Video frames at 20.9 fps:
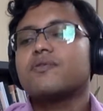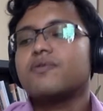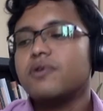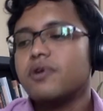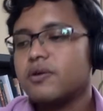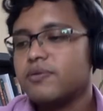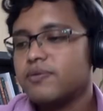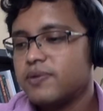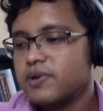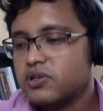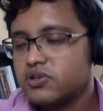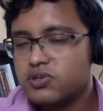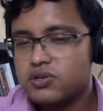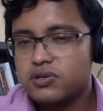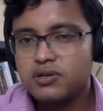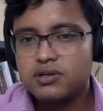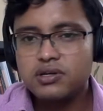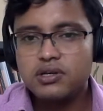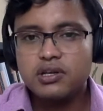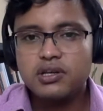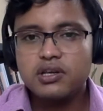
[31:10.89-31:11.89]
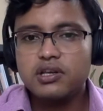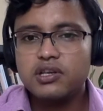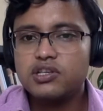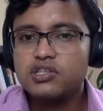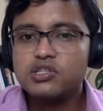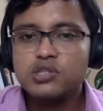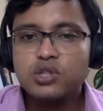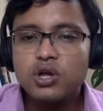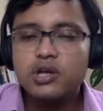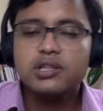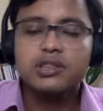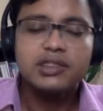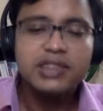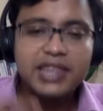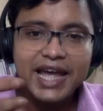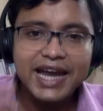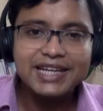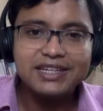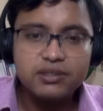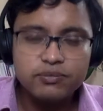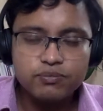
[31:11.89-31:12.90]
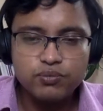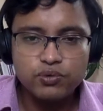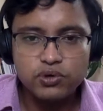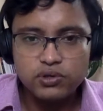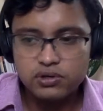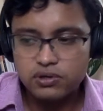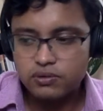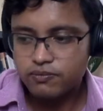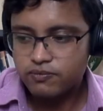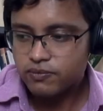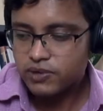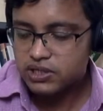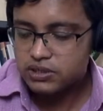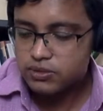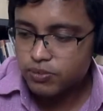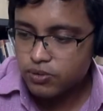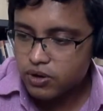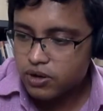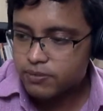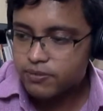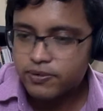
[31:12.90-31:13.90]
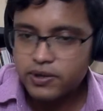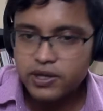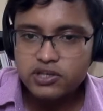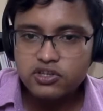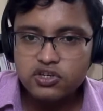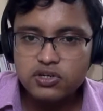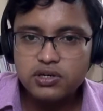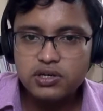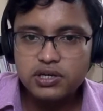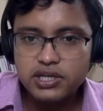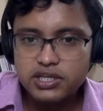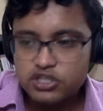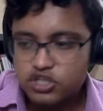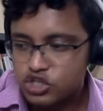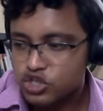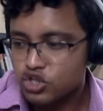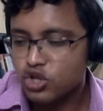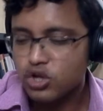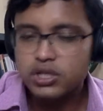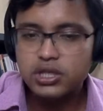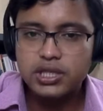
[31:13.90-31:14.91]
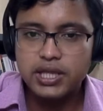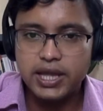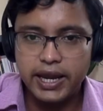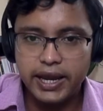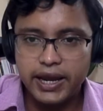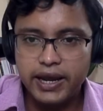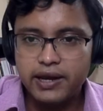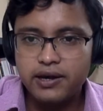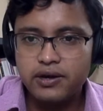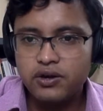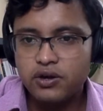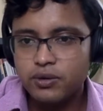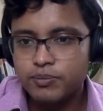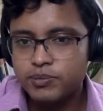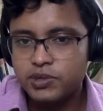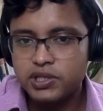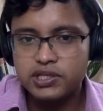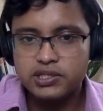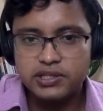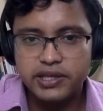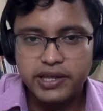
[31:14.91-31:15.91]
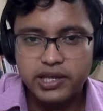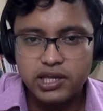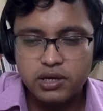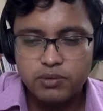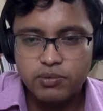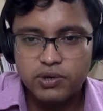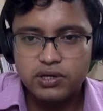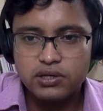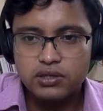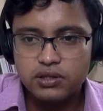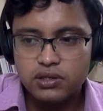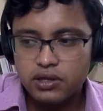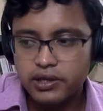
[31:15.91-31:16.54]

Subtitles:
forfeiture is not that important, because forfeiture is not the end of this agreement.